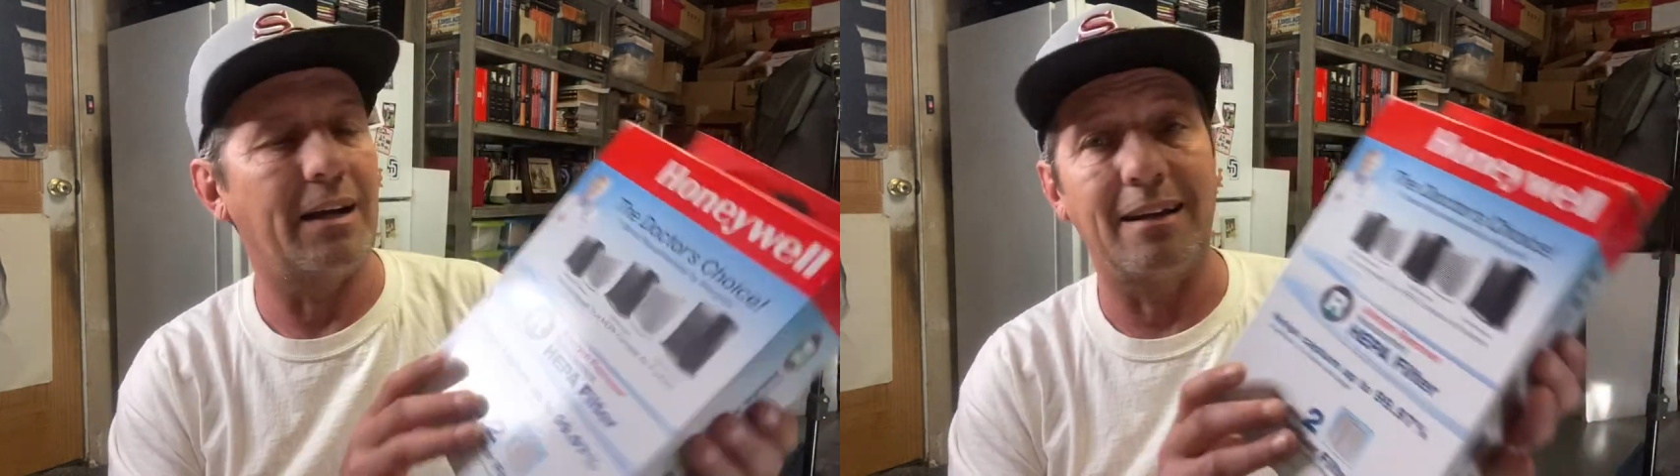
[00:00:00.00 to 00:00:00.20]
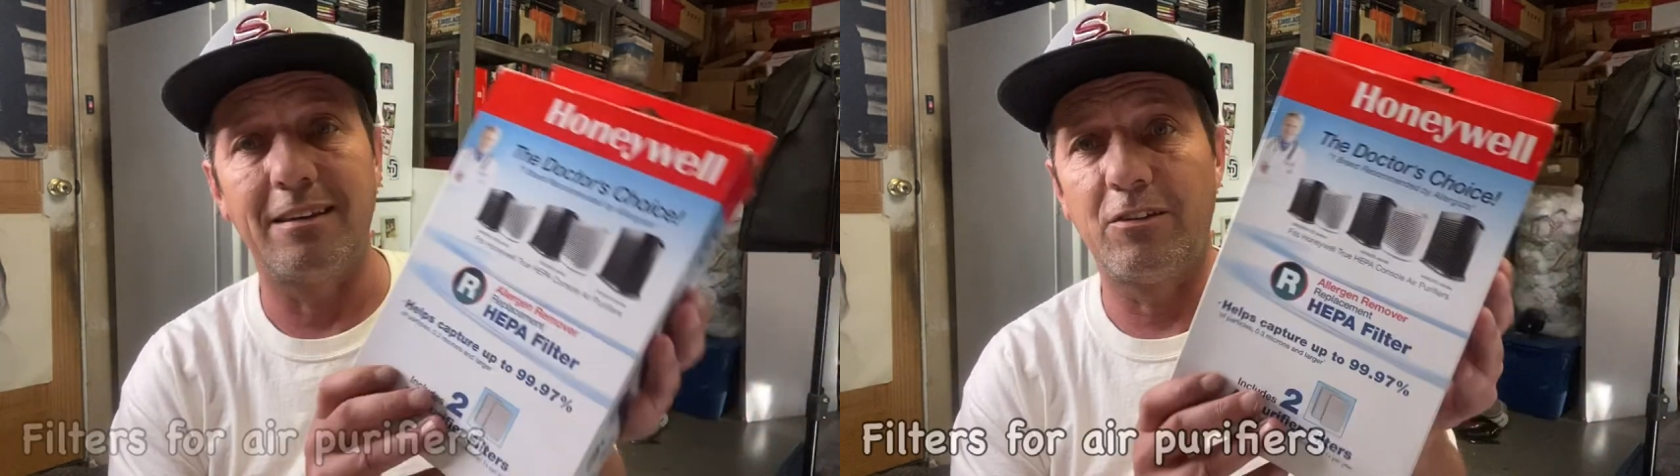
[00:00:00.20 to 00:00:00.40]
I
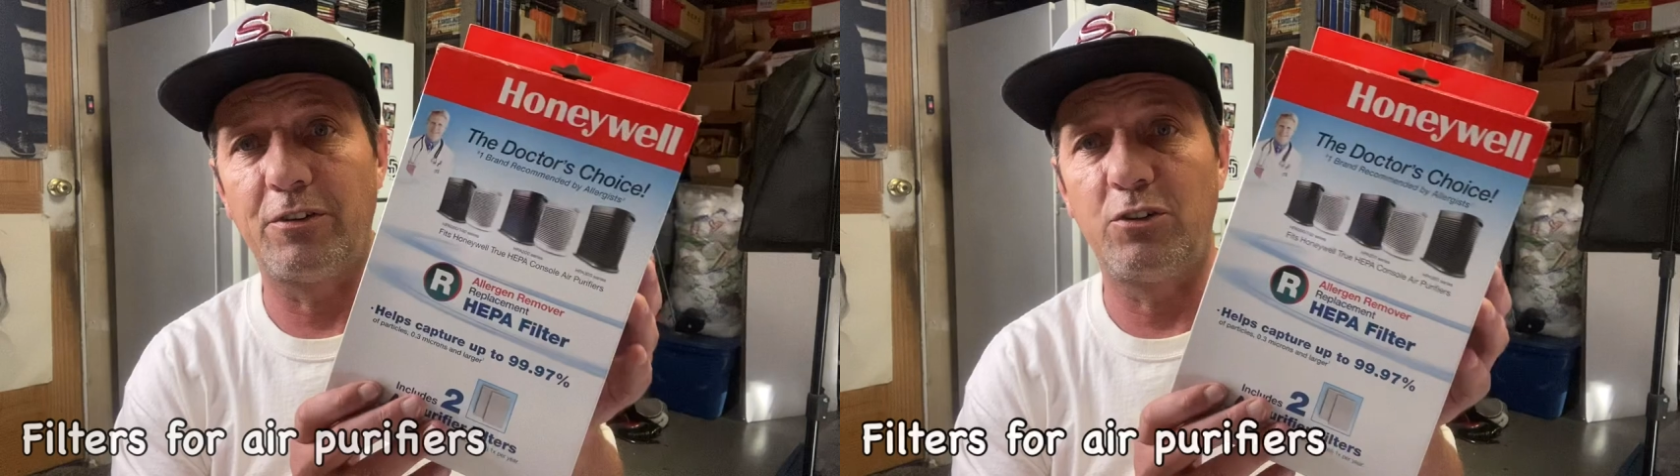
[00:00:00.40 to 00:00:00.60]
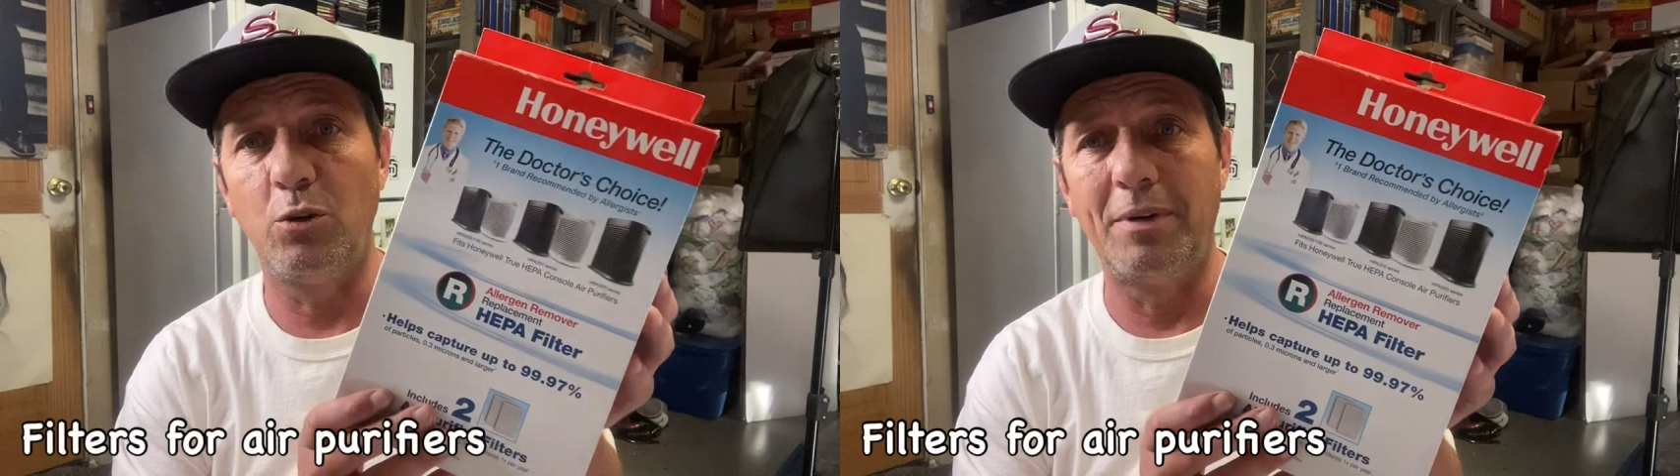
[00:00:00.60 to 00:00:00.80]
got this
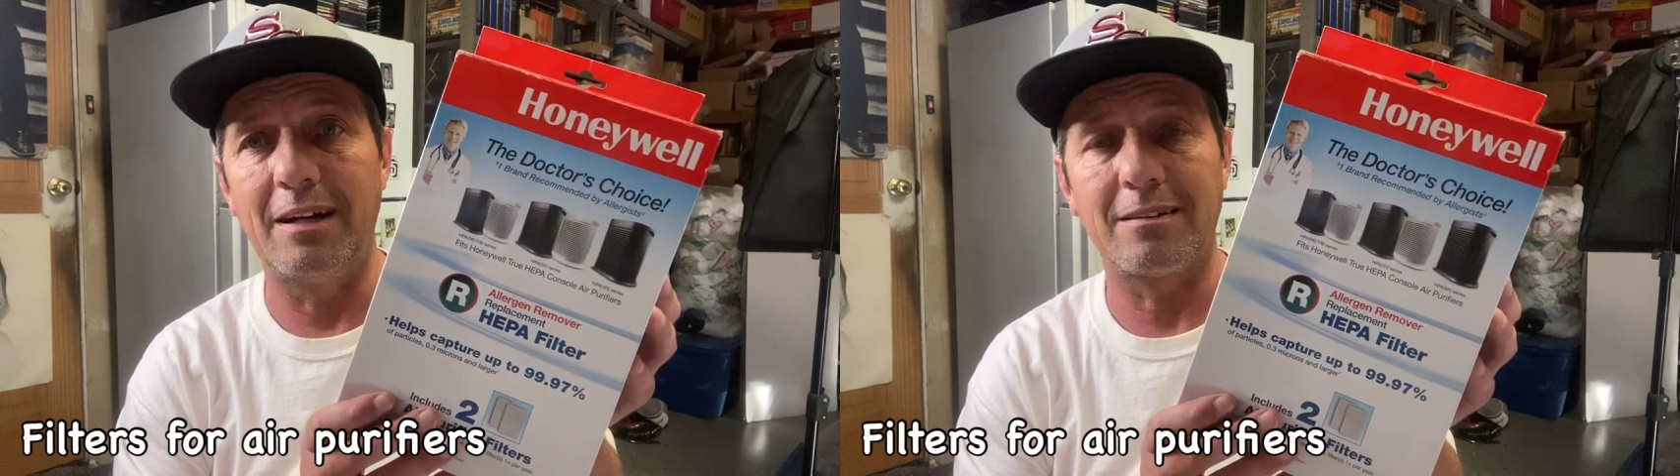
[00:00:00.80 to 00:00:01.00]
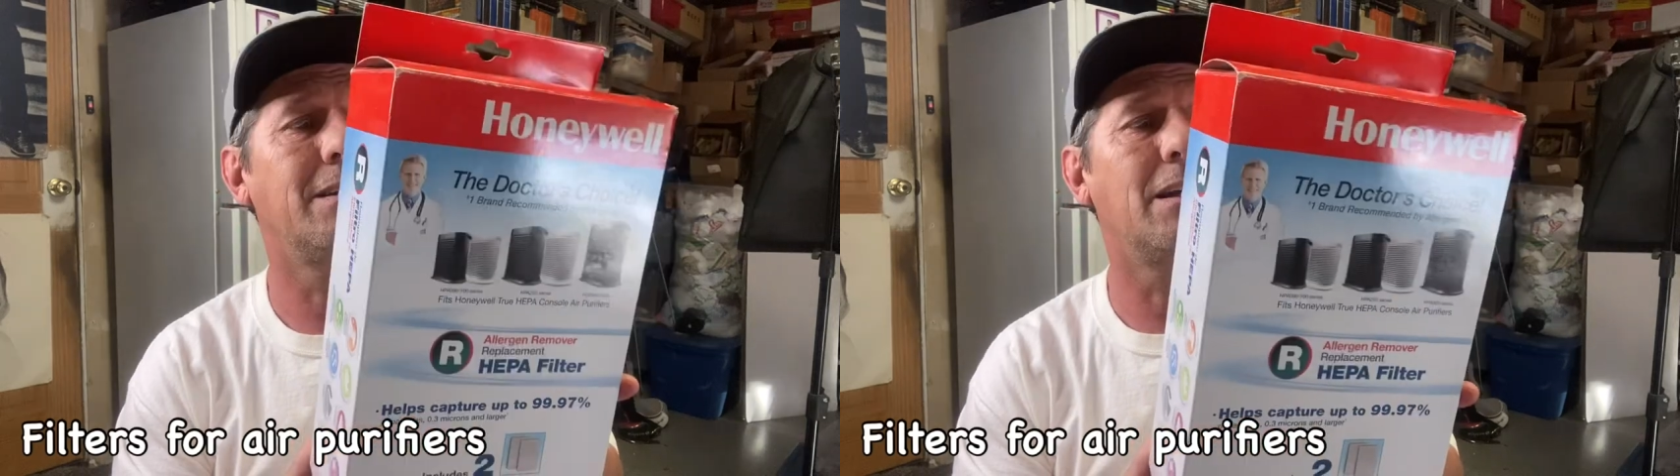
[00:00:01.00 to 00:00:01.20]
for two bucks.